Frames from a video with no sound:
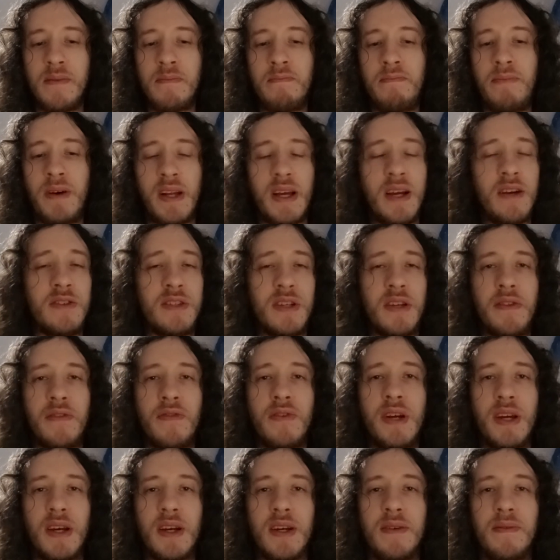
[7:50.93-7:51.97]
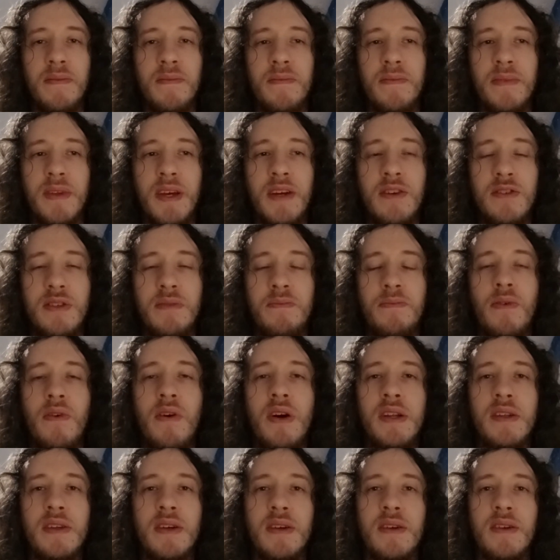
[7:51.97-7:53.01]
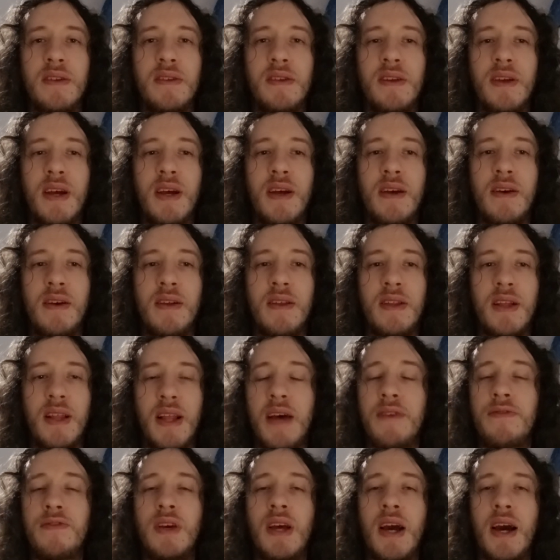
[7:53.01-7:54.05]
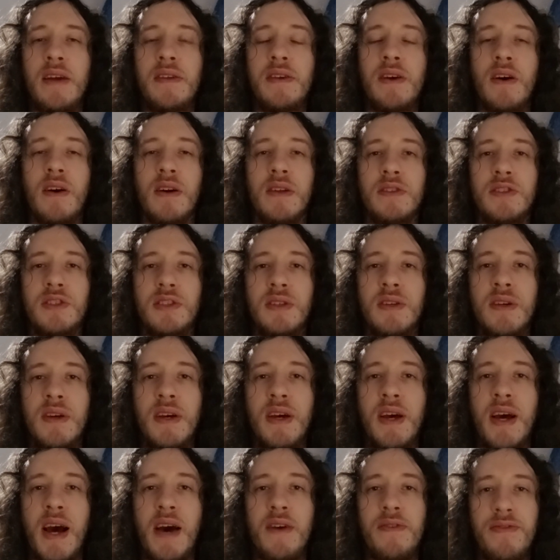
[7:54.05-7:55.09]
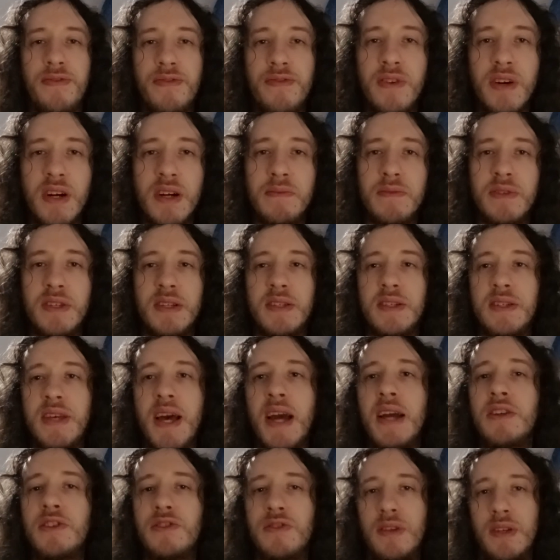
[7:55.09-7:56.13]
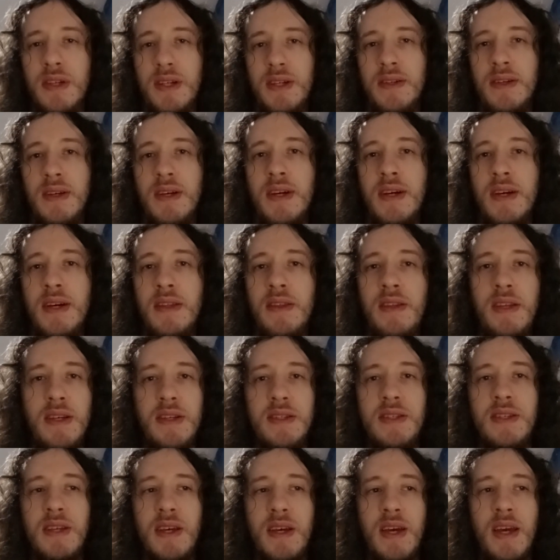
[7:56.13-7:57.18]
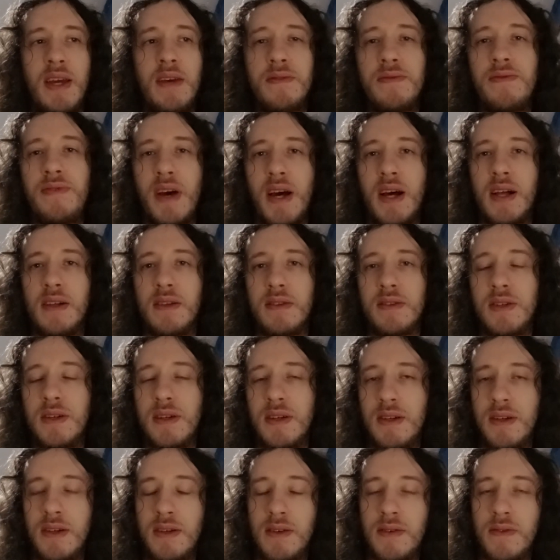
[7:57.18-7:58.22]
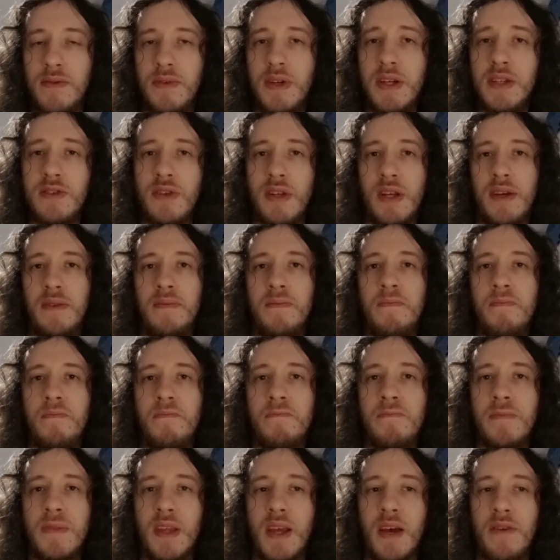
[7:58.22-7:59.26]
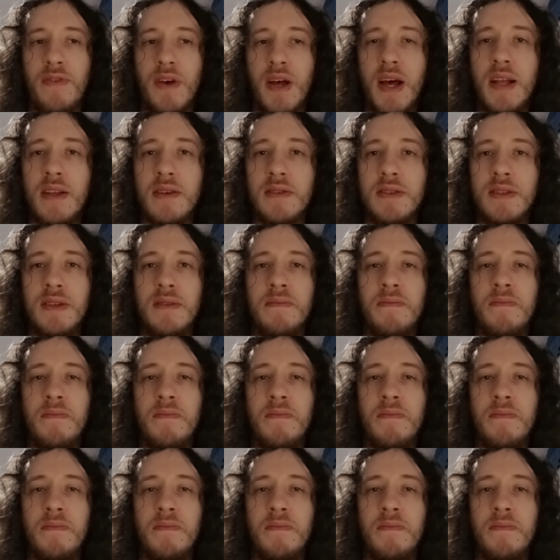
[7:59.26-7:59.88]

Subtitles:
But here's the trick. Here's the point. The left-wing ideology affirms essentially this invalid reasoning, a fallacy.